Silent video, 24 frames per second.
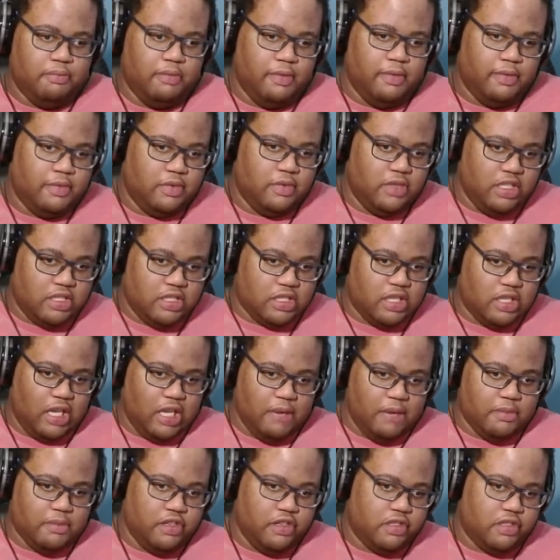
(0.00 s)
this
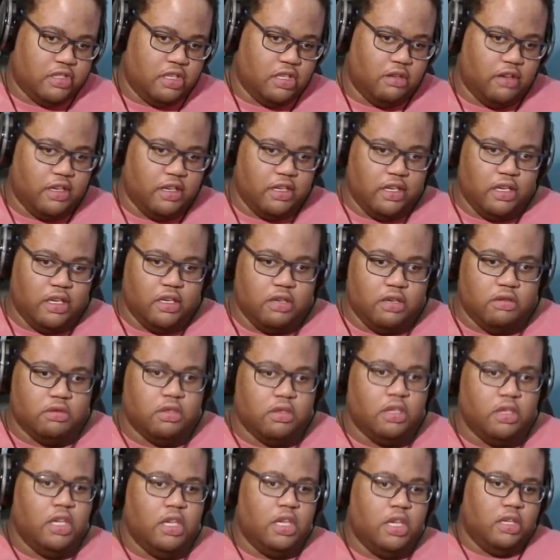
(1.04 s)
camera you're seeing right now,
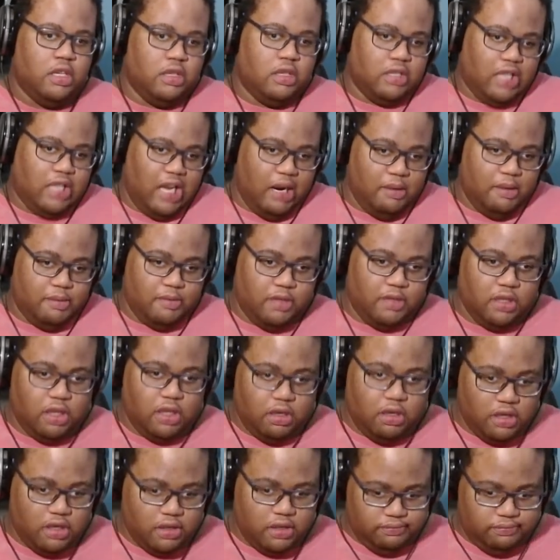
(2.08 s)
the camera
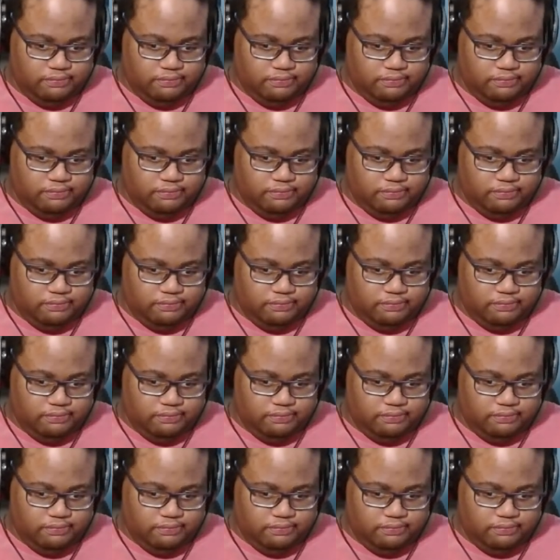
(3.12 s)
below it,